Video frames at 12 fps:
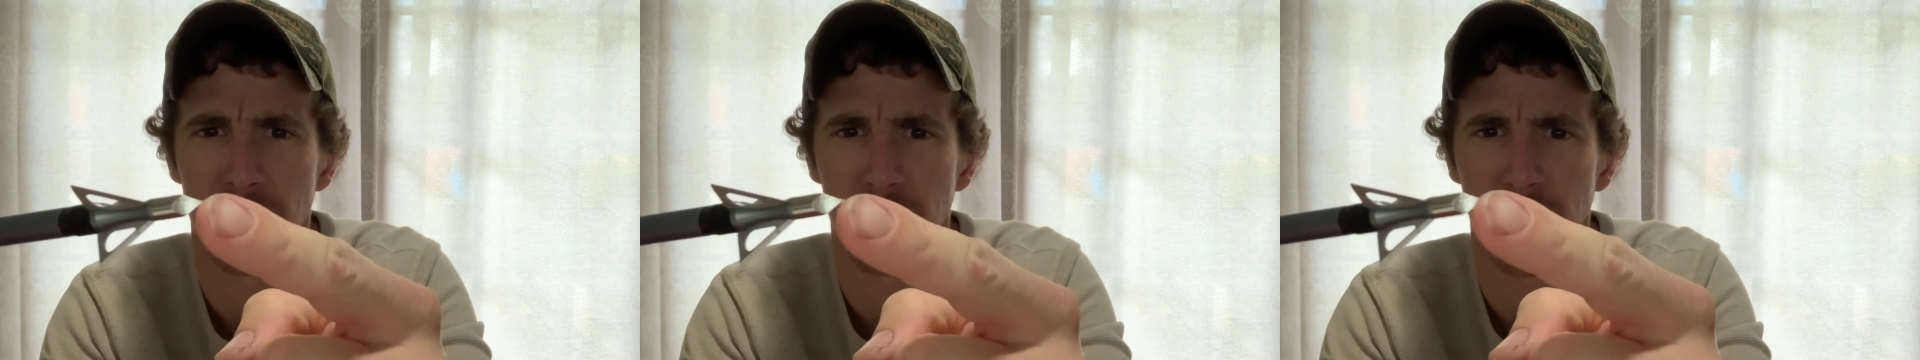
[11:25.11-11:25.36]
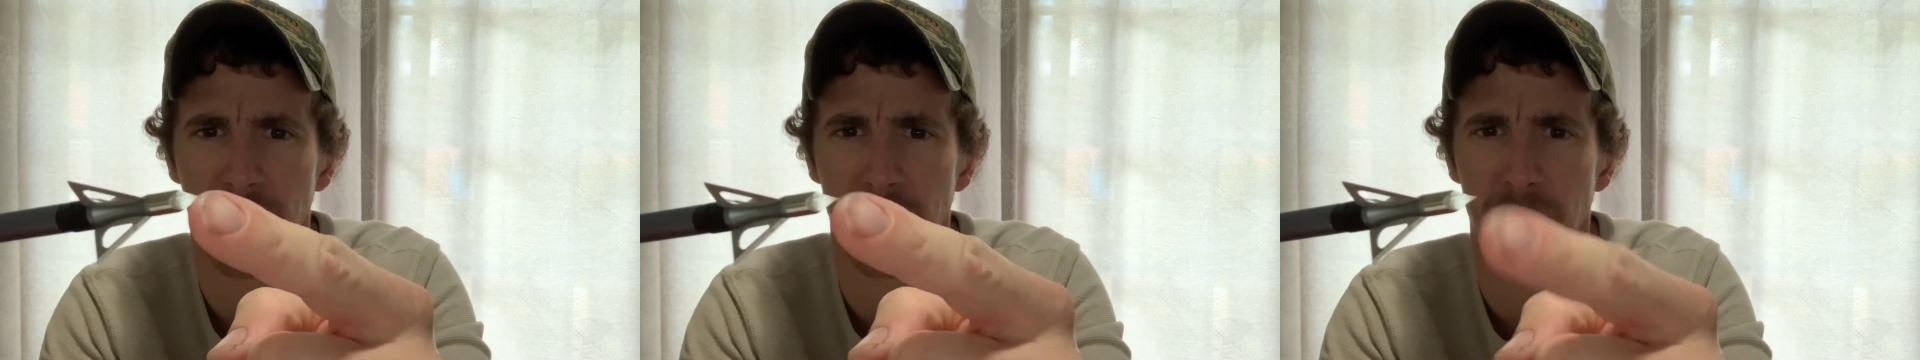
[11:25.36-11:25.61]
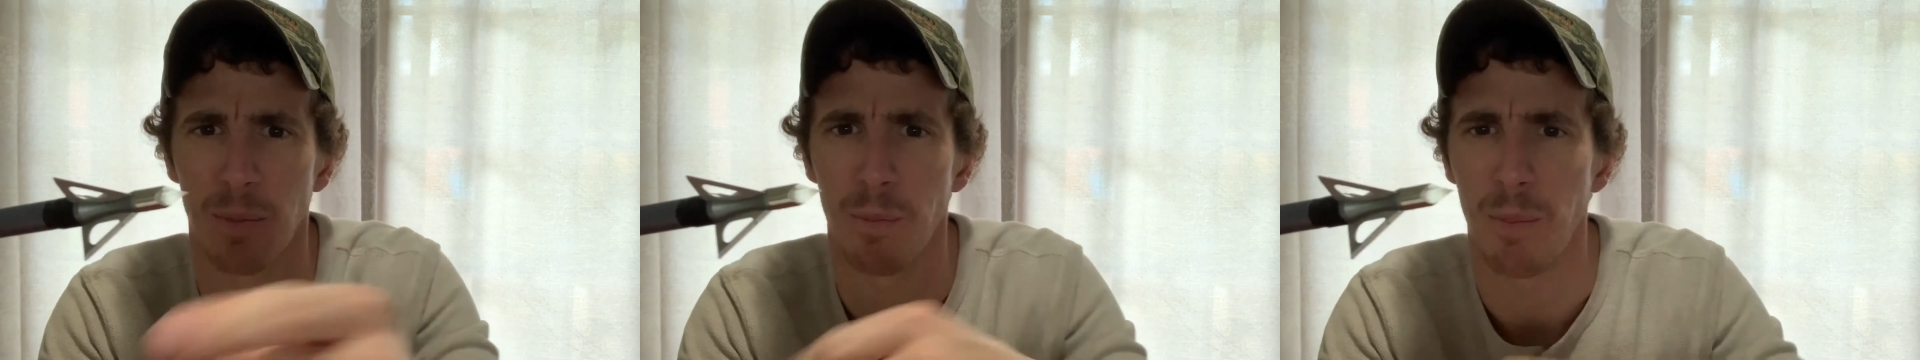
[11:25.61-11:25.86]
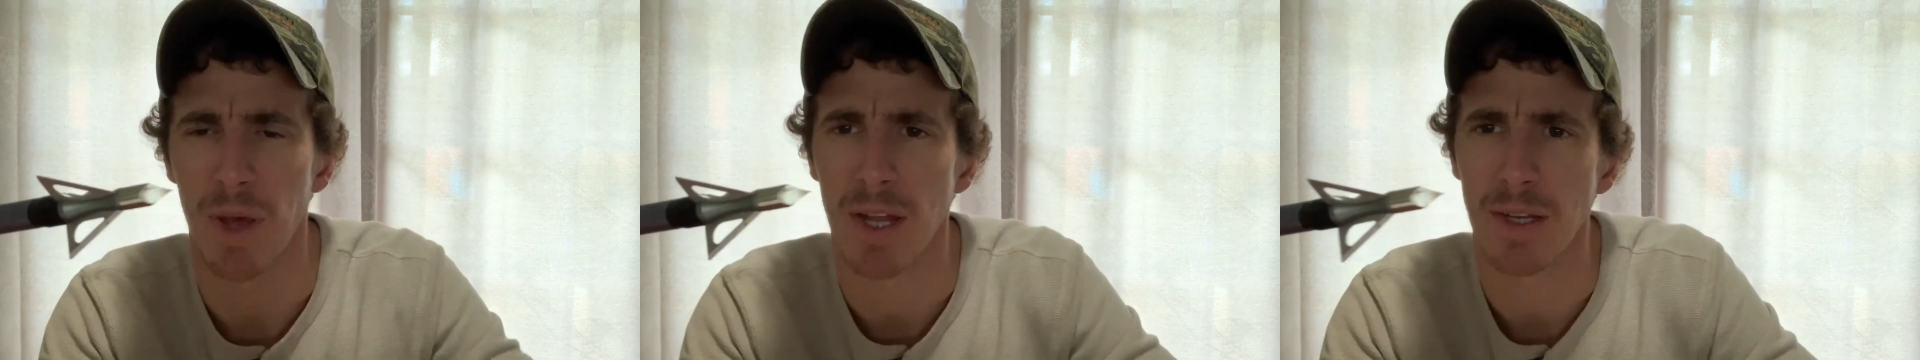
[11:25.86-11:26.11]
kind of
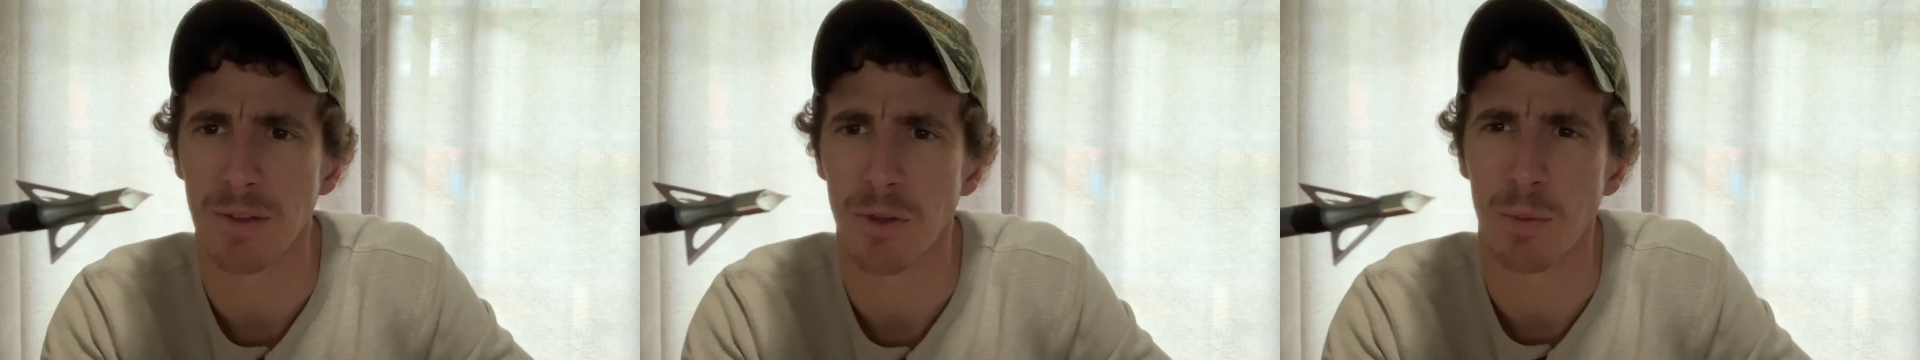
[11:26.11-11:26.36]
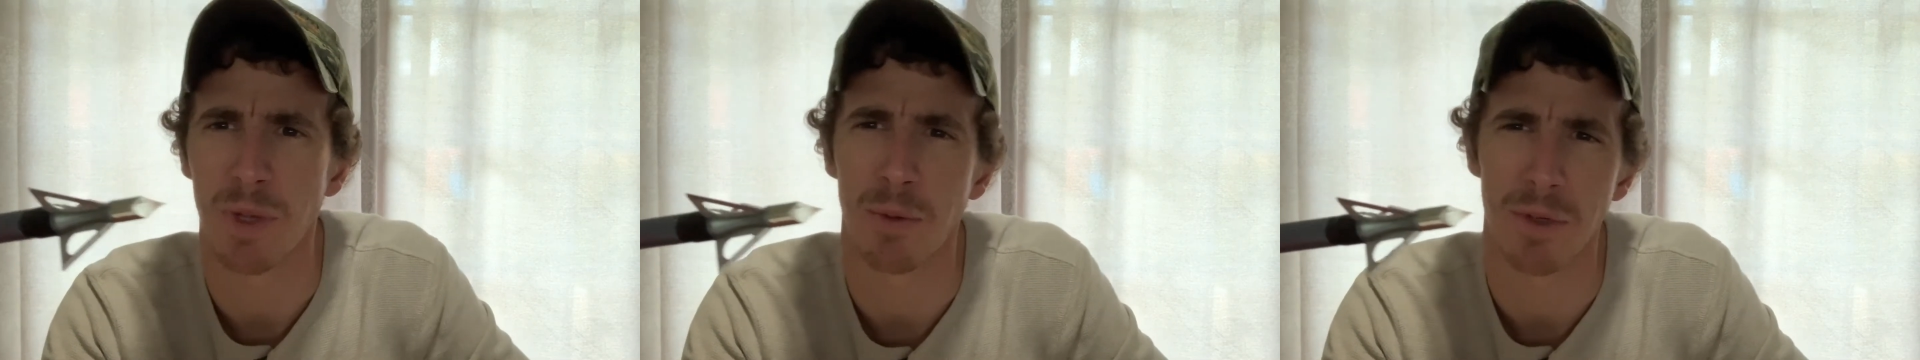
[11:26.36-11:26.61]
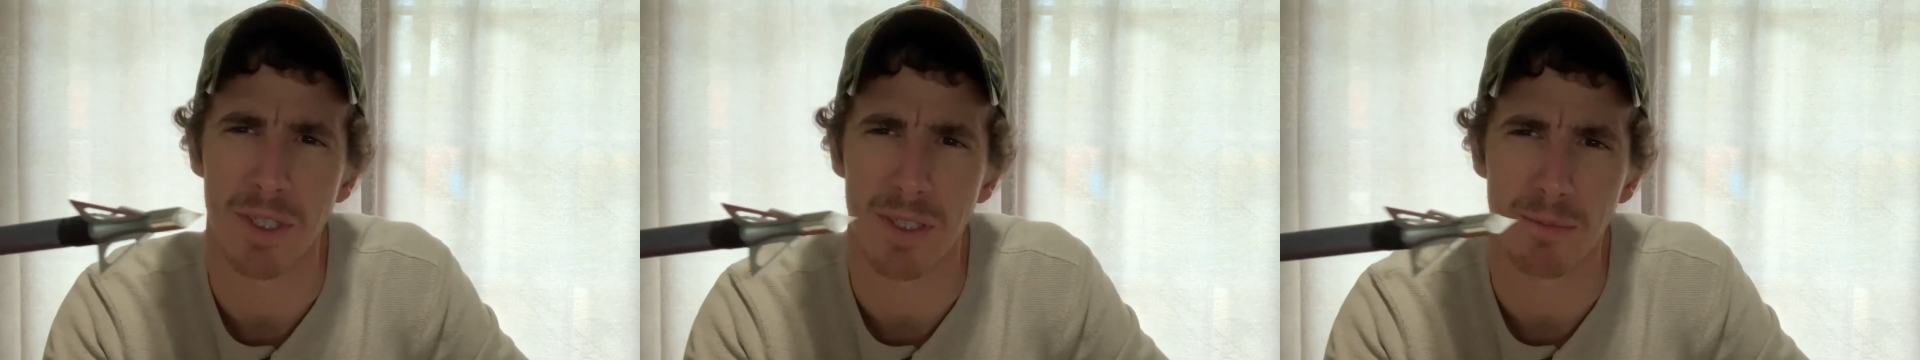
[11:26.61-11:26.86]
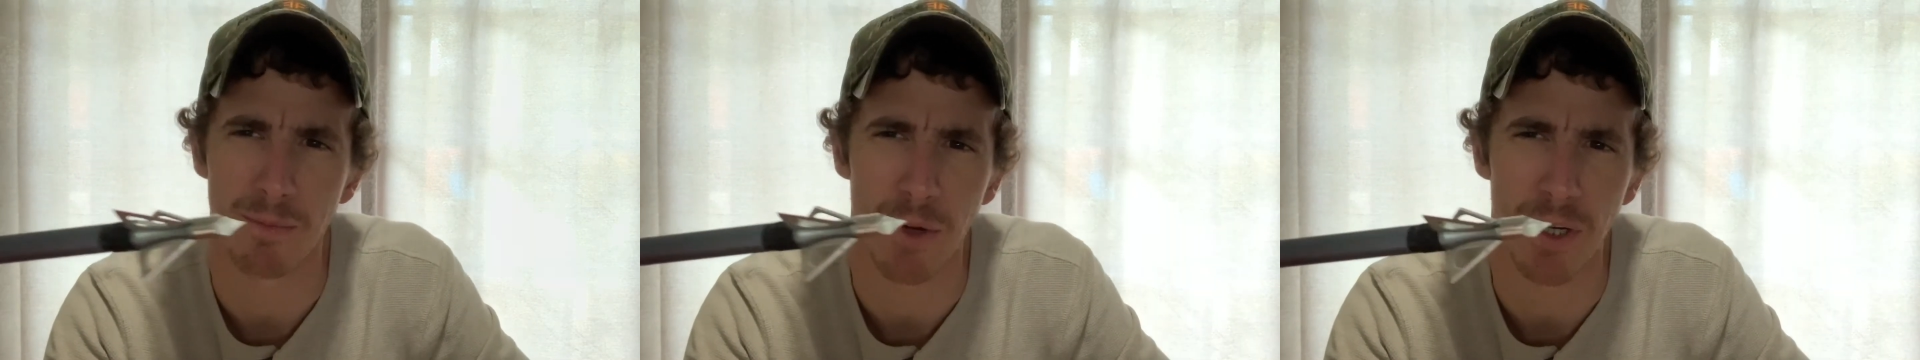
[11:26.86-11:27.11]
bent a little bit, which is
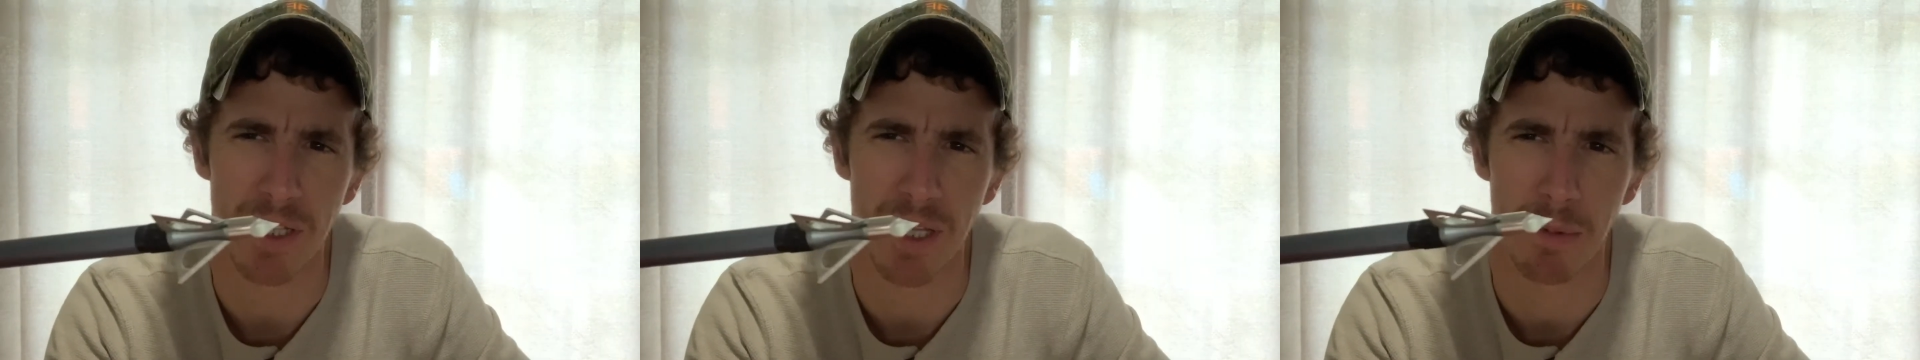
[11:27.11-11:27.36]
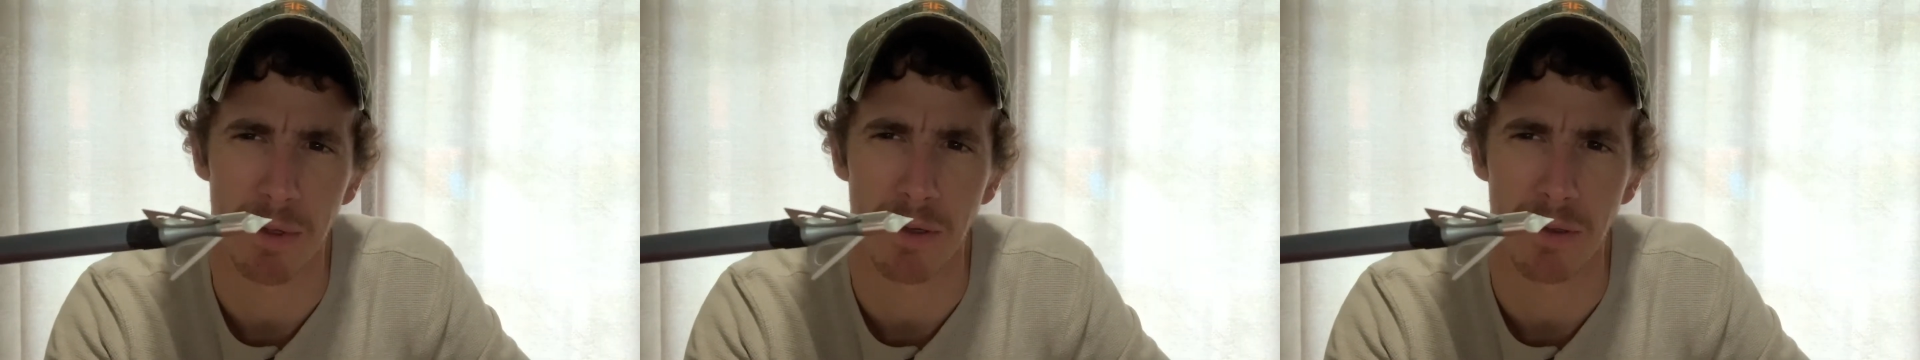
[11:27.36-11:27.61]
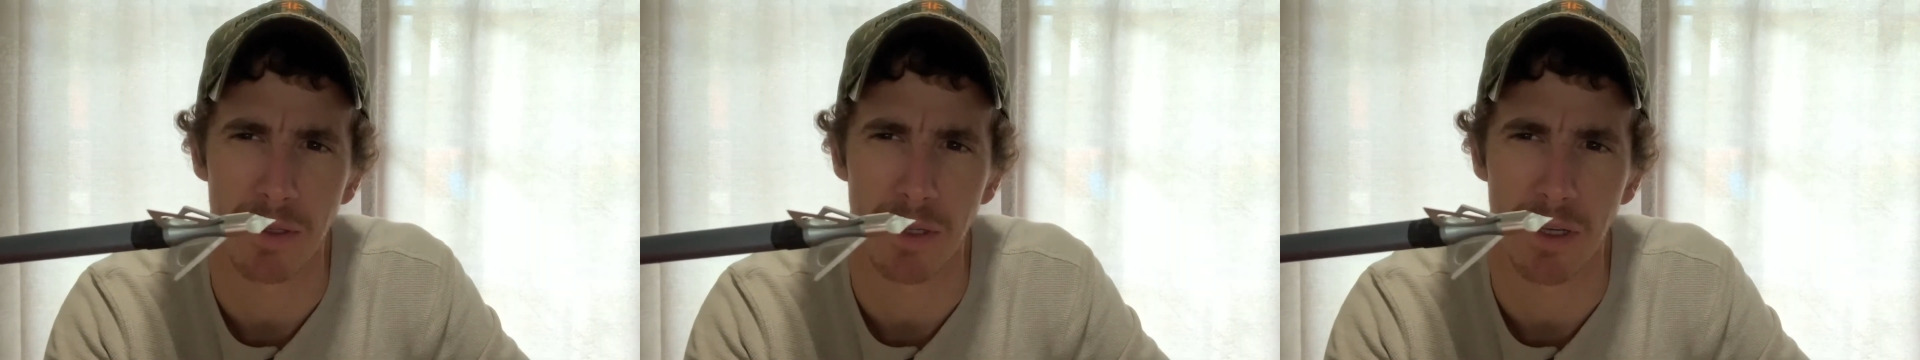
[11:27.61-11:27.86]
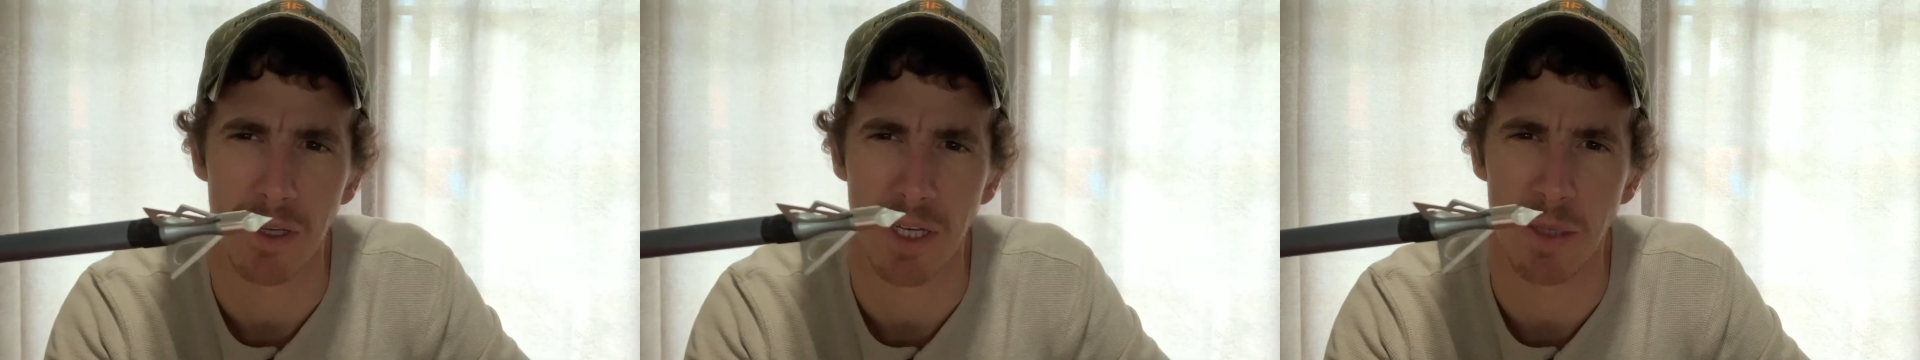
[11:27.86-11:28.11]
pretty typical in uh,
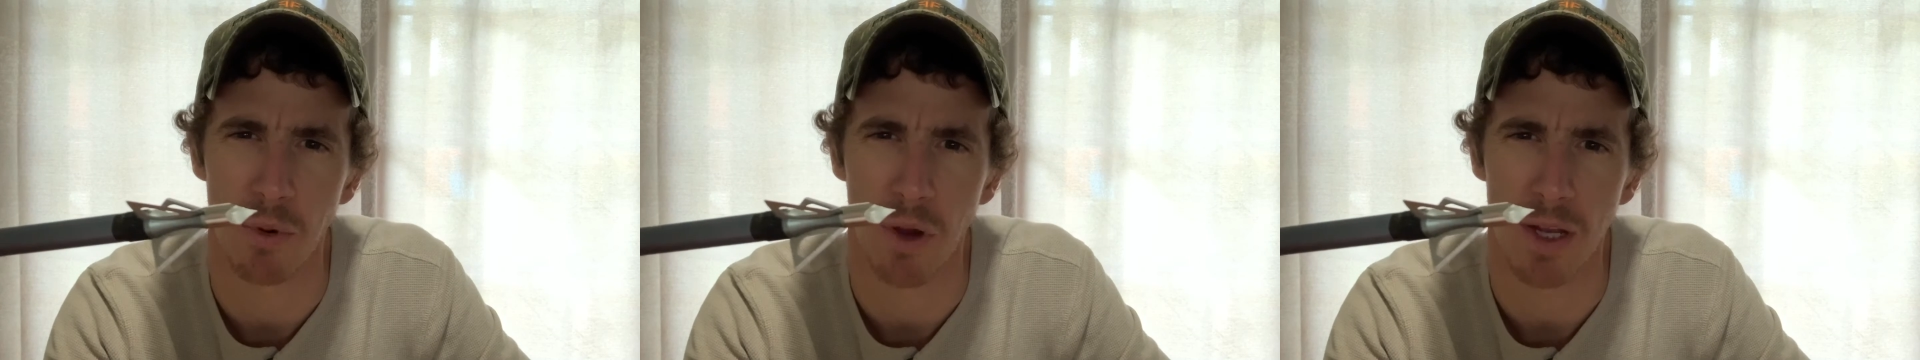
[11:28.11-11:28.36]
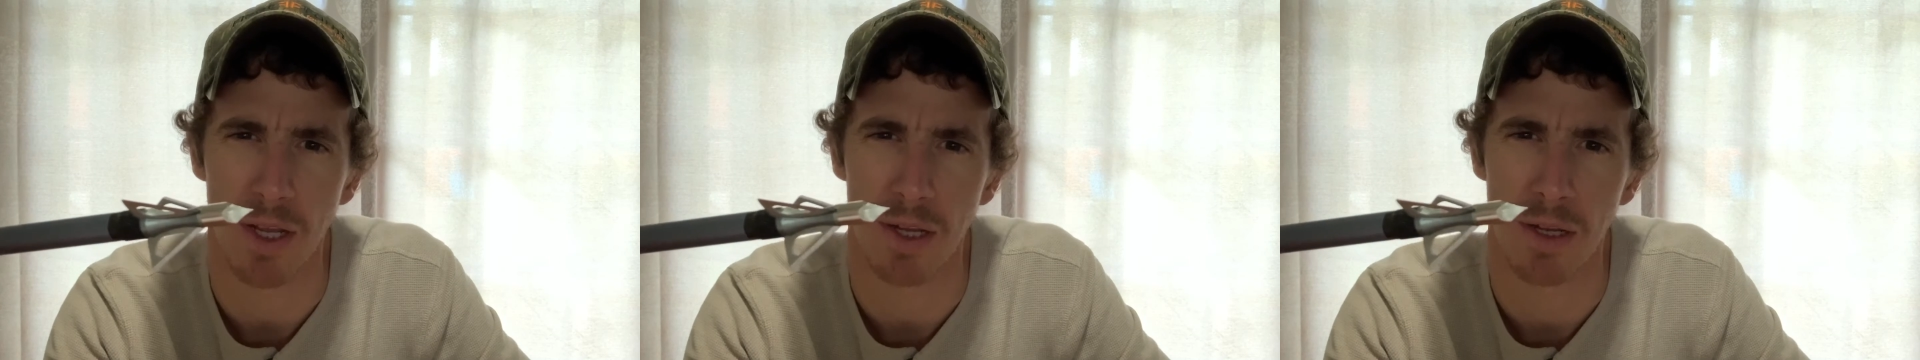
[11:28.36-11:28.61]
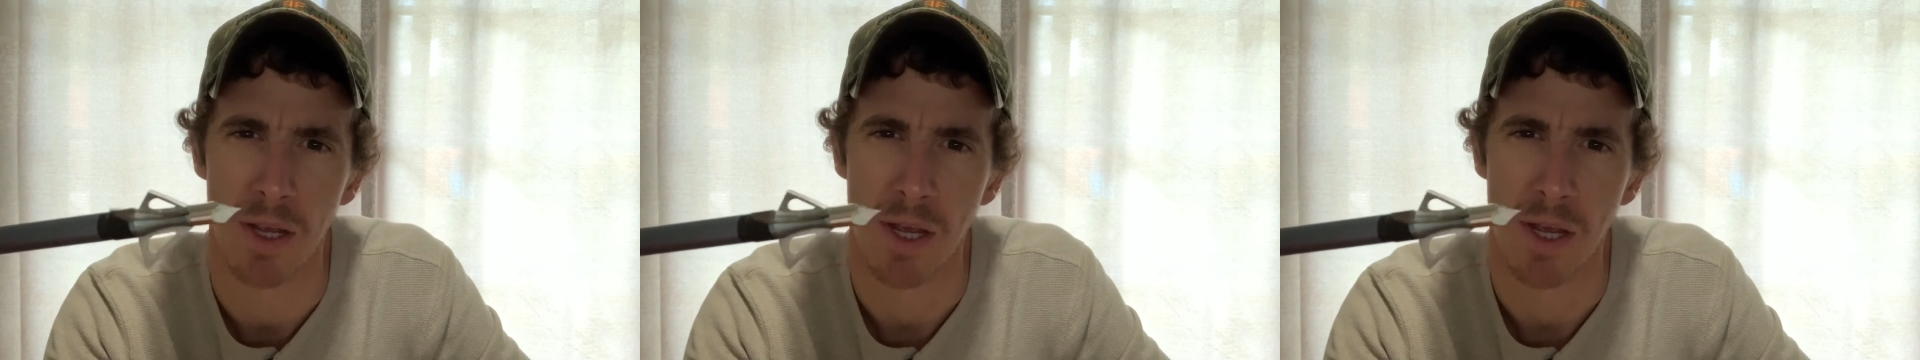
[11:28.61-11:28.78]
any broadhead.